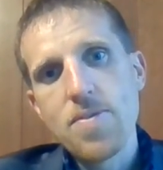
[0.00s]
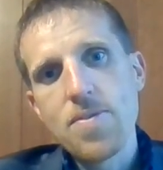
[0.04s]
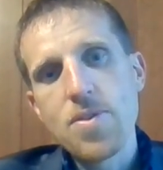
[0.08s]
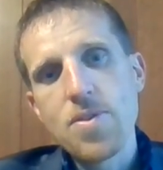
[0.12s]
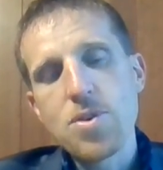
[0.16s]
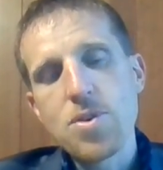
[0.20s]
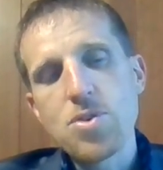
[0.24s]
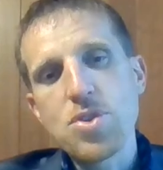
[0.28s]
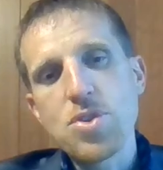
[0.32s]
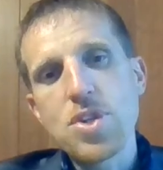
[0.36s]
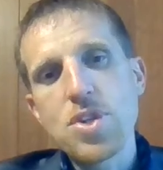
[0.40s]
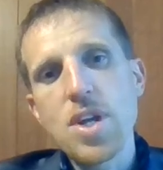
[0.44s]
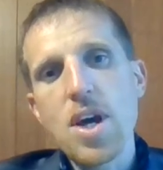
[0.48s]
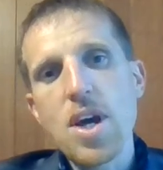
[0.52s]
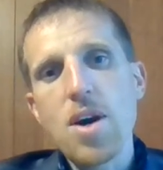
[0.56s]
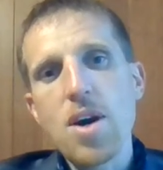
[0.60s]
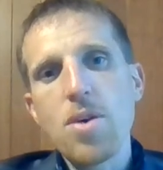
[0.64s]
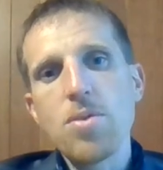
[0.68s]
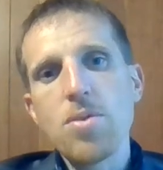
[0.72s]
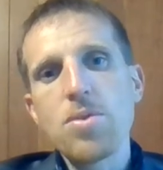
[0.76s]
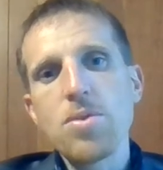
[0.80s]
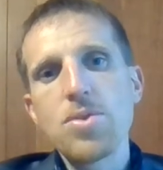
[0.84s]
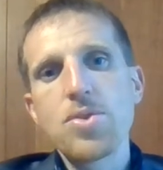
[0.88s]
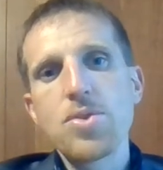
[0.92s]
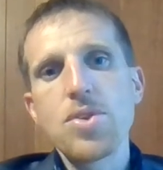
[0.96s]
first
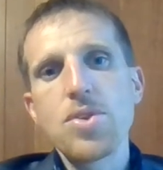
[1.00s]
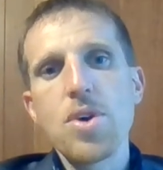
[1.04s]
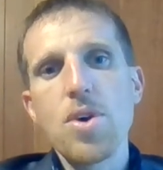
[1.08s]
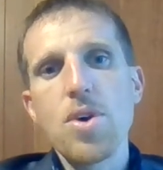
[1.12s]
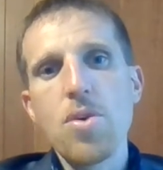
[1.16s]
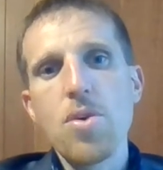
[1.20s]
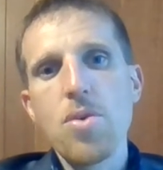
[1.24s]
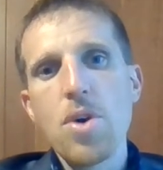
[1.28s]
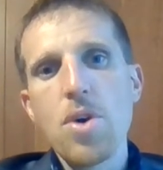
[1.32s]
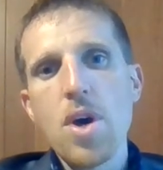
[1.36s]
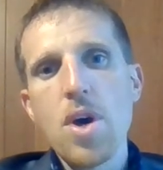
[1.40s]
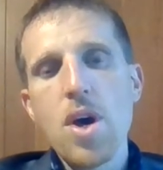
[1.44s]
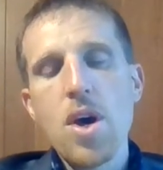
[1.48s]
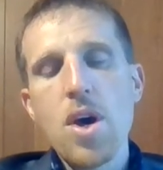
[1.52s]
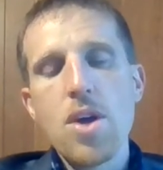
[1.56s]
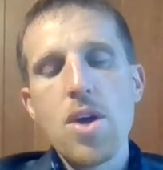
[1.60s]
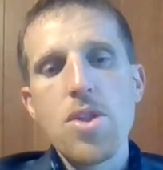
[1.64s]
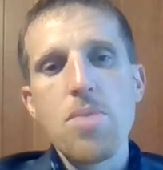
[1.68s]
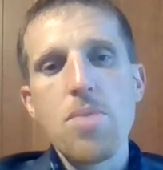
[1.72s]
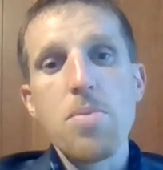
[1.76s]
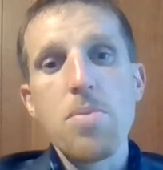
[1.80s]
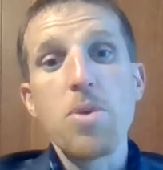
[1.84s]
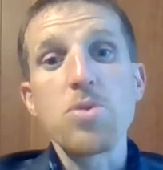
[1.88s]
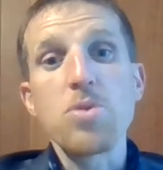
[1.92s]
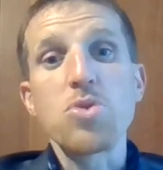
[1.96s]
out. So
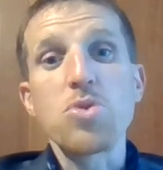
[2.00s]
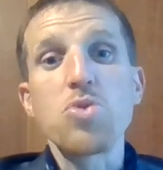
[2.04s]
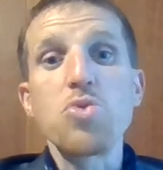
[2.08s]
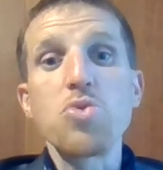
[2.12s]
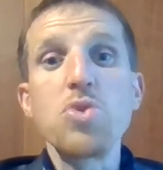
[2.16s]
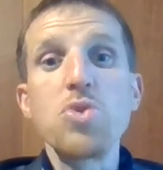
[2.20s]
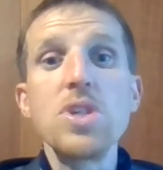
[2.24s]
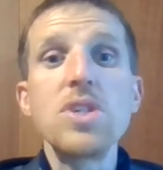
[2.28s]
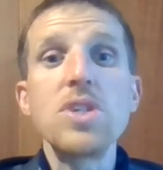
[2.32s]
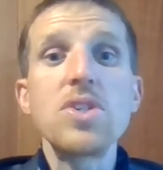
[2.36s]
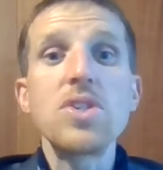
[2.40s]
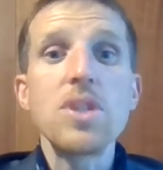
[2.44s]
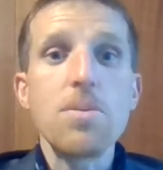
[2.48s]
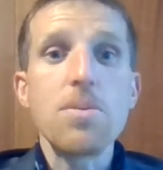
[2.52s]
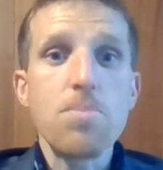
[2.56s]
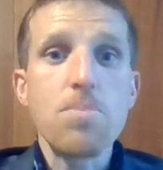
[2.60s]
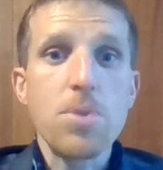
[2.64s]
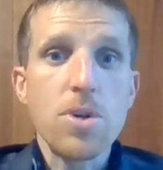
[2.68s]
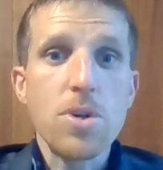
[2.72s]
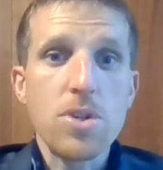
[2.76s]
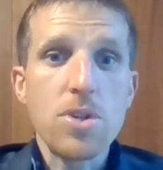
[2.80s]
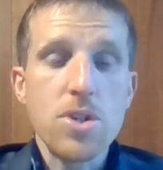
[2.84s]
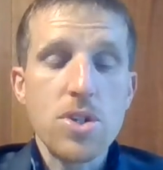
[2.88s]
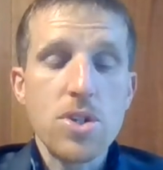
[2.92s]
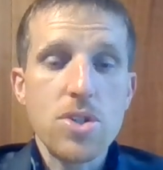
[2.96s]
the most recent
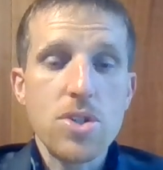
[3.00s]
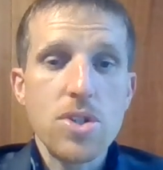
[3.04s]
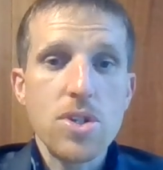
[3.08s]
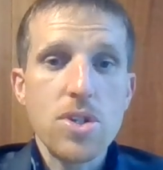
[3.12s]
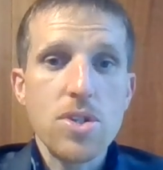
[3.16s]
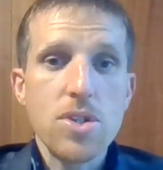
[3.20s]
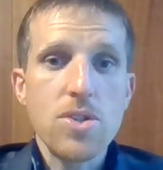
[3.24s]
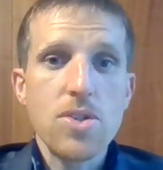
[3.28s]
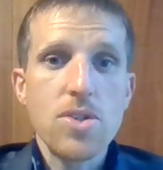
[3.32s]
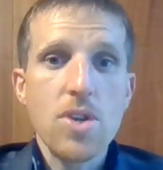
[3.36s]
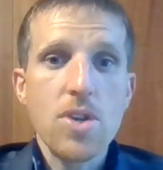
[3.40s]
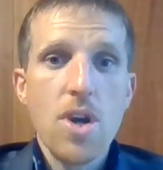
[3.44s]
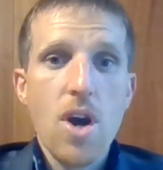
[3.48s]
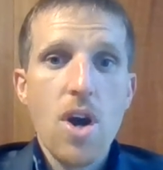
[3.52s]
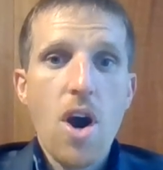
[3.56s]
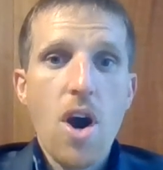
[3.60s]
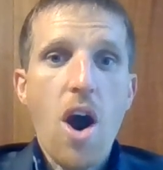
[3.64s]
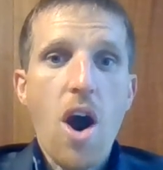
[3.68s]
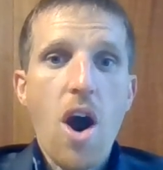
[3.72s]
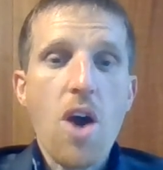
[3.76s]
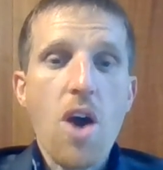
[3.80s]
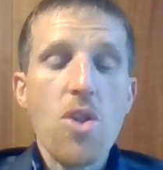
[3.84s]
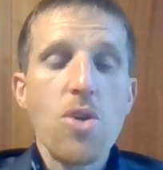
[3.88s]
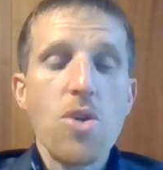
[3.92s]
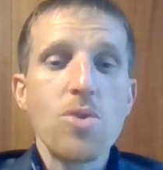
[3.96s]
purchases
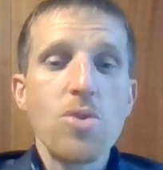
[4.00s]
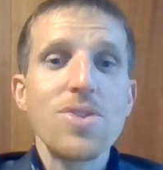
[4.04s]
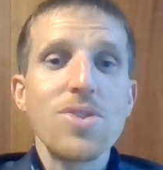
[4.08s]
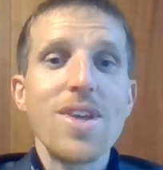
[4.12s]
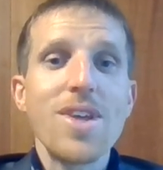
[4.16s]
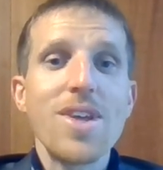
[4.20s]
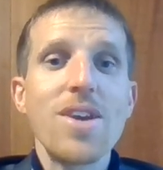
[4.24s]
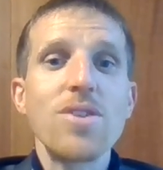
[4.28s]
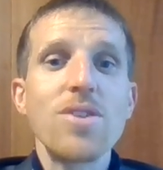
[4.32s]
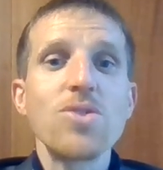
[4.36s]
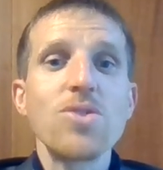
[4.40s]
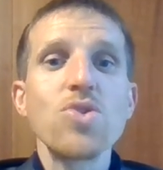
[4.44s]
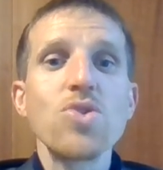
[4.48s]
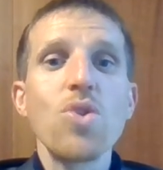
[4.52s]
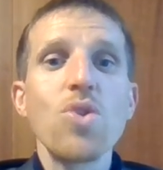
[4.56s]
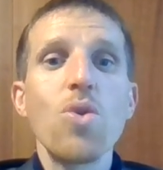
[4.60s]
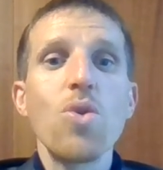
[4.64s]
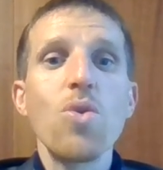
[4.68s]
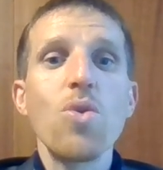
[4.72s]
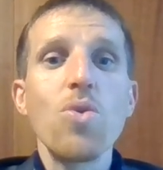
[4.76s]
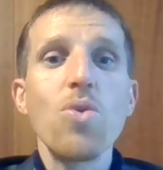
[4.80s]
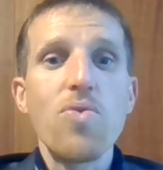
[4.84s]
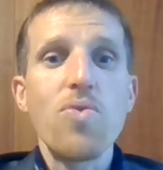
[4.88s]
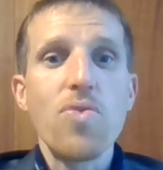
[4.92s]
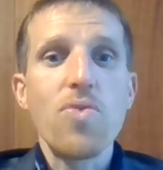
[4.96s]
are those that are
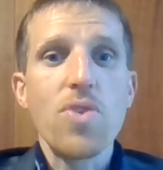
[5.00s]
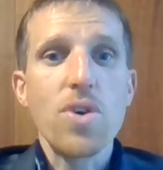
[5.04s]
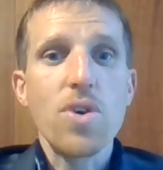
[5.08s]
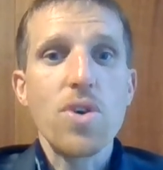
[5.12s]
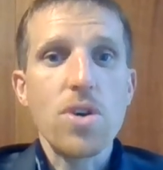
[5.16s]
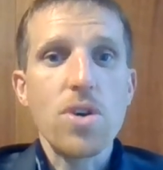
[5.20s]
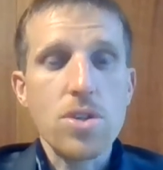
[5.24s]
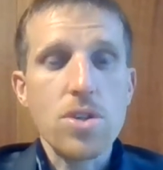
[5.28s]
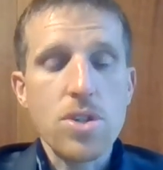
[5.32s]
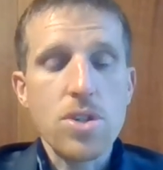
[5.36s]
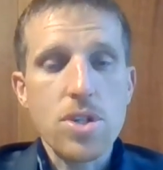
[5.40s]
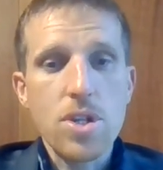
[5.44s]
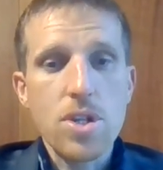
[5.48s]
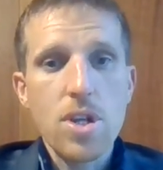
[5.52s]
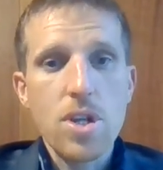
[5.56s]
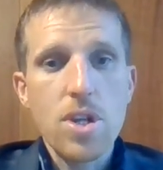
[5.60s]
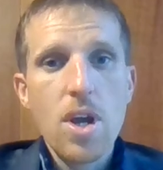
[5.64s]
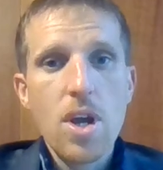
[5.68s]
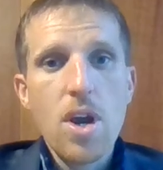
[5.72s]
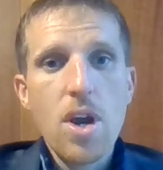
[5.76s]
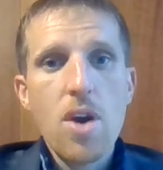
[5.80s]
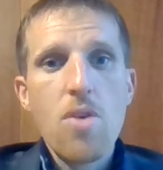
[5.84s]
sold first.